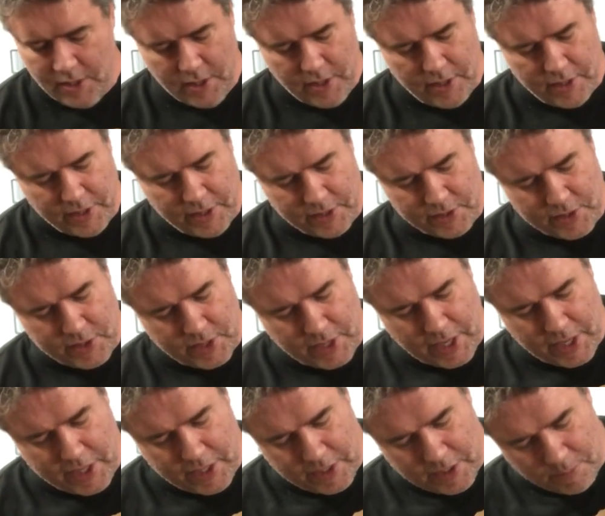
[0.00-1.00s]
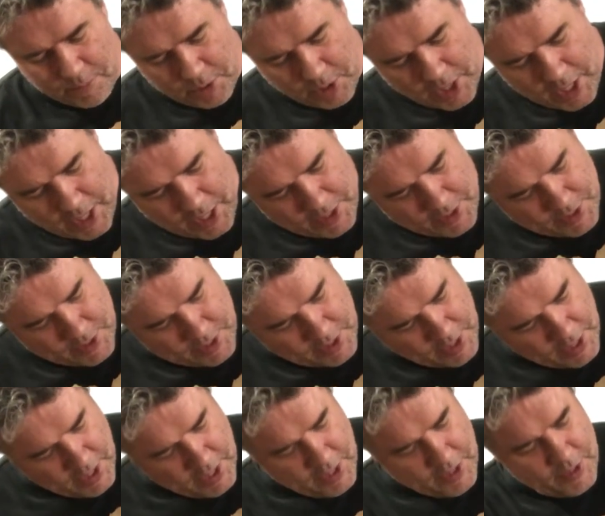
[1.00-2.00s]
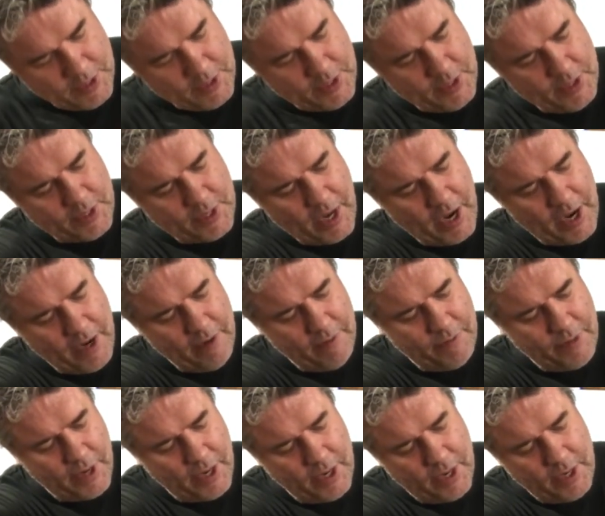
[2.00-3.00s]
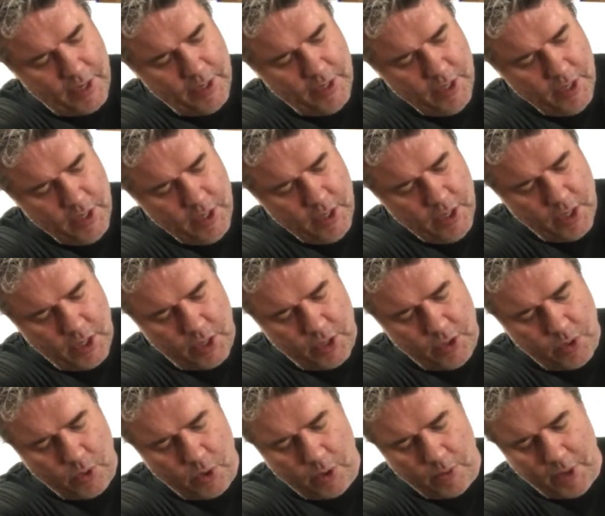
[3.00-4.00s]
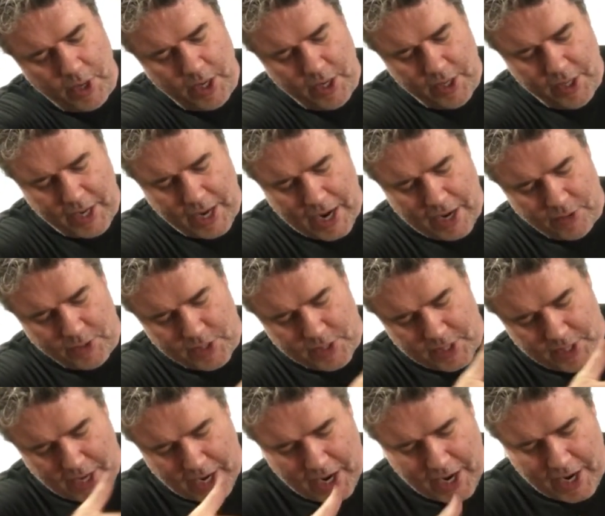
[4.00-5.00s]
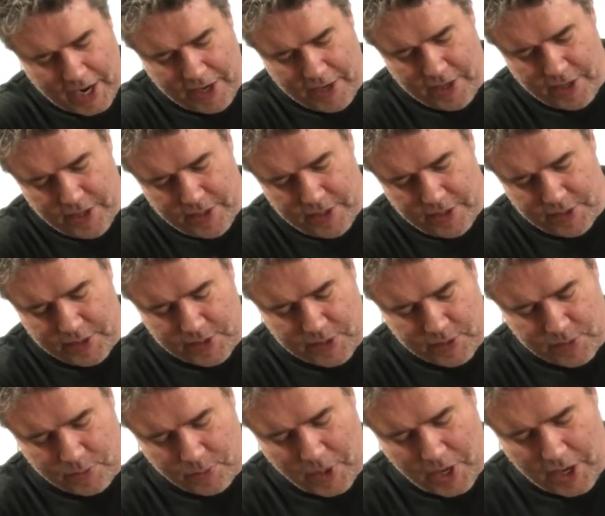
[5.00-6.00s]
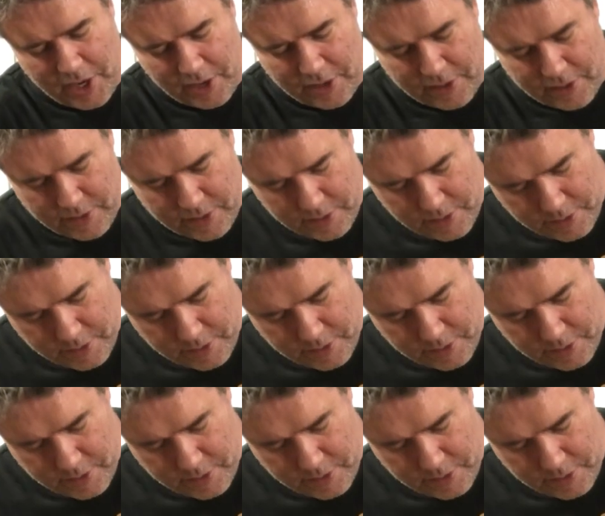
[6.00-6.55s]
And they'll slide into place. This is kind of a doorway to the outside. This is where